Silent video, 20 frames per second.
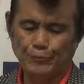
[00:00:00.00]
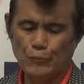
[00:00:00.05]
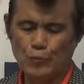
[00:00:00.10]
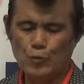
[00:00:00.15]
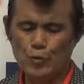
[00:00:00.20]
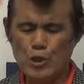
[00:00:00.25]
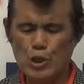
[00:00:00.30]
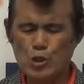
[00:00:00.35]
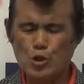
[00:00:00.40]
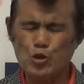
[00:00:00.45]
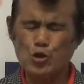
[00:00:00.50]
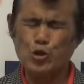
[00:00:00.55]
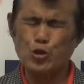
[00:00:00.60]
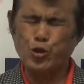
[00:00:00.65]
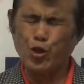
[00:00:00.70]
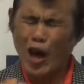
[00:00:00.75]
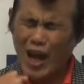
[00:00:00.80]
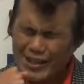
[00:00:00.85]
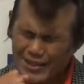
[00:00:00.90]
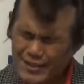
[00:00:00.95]
we
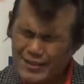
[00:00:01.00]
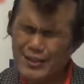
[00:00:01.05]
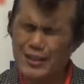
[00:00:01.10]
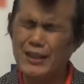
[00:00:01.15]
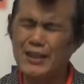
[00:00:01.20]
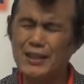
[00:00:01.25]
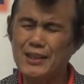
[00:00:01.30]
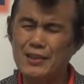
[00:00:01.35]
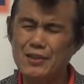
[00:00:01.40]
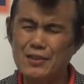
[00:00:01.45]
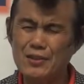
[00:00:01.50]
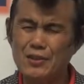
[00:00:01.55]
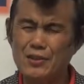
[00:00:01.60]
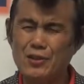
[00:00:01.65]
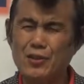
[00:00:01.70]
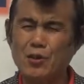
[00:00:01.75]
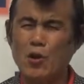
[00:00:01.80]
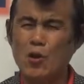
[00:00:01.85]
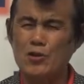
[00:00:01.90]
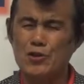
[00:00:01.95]
trust in the
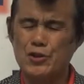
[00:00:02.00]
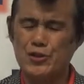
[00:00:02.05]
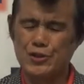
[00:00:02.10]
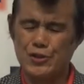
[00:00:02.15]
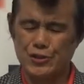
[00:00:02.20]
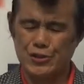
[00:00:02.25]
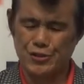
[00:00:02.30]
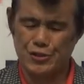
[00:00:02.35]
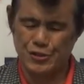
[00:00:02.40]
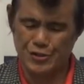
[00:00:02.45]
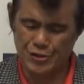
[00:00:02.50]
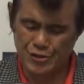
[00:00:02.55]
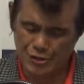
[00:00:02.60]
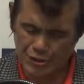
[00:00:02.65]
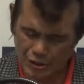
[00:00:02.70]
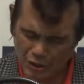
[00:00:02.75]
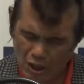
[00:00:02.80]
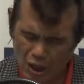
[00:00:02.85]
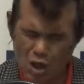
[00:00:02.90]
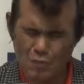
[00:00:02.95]

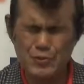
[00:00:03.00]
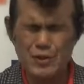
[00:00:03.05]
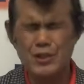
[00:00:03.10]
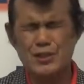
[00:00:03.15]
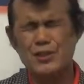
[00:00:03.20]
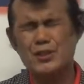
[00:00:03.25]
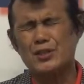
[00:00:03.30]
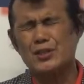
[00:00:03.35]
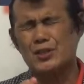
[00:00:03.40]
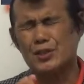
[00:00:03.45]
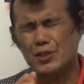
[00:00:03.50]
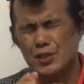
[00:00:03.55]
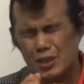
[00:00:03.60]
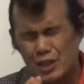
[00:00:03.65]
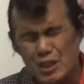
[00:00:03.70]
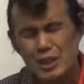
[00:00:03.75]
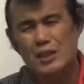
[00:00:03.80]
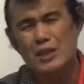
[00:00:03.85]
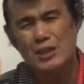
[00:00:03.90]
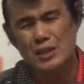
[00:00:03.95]
cross of
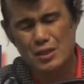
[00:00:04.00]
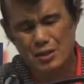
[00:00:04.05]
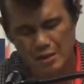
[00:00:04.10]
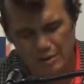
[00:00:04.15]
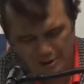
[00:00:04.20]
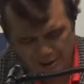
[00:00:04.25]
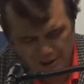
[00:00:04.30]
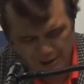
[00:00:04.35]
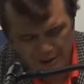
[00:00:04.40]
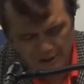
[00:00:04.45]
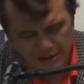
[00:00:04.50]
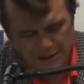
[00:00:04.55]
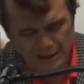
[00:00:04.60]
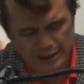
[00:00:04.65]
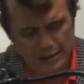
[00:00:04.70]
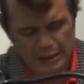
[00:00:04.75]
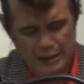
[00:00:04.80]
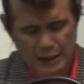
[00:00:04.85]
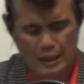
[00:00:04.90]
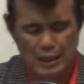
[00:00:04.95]

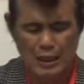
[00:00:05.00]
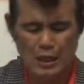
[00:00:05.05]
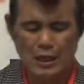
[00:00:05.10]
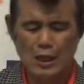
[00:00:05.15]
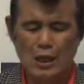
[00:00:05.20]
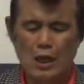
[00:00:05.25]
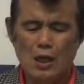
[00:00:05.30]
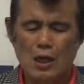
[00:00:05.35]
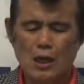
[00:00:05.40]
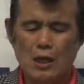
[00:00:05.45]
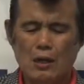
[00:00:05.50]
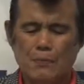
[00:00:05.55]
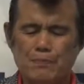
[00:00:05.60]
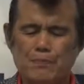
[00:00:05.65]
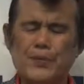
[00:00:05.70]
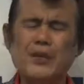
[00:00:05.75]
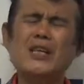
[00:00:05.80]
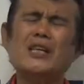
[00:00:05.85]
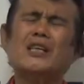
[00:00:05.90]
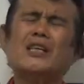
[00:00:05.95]
Jesus,
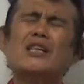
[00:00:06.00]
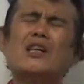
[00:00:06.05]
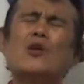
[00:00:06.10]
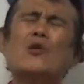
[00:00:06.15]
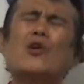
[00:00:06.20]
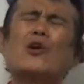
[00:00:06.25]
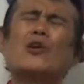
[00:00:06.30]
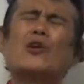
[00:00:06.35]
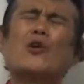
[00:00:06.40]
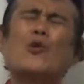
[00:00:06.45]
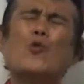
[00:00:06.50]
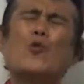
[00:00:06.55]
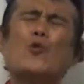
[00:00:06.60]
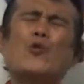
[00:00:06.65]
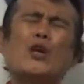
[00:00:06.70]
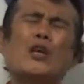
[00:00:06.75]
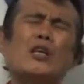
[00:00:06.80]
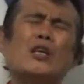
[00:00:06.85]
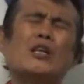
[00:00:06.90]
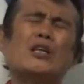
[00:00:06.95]
bitter water
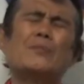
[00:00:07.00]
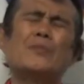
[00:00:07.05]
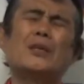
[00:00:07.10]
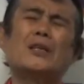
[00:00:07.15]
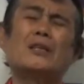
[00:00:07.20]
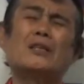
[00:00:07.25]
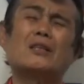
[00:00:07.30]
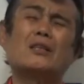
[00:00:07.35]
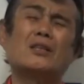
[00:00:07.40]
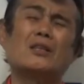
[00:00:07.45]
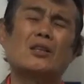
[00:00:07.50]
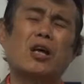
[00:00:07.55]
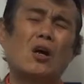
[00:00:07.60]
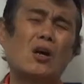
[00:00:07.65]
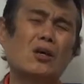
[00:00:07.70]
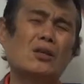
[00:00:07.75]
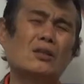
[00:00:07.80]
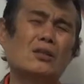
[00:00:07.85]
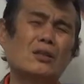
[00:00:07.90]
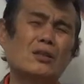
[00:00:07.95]
will be
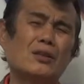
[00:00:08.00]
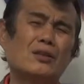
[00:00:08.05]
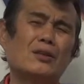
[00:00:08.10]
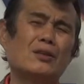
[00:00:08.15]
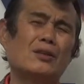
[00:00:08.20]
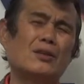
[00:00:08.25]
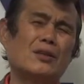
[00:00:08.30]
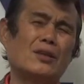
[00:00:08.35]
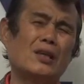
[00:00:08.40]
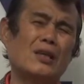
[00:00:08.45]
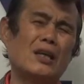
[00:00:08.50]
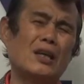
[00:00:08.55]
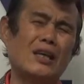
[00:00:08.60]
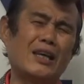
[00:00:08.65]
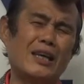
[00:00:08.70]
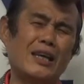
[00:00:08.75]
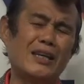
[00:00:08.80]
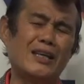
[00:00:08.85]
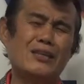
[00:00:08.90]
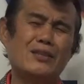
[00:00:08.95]
turned
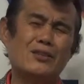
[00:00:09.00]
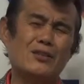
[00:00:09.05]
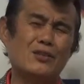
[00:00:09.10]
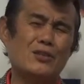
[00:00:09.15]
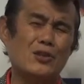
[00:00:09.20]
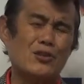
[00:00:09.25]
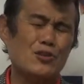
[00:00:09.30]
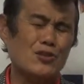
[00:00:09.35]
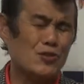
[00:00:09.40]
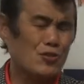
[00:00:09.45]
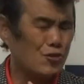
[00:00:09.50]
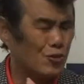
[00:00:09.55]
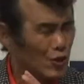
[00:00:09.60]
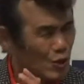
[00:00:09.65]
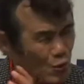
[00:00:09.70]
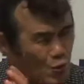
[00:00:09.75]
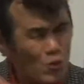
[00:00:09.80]
into the sweet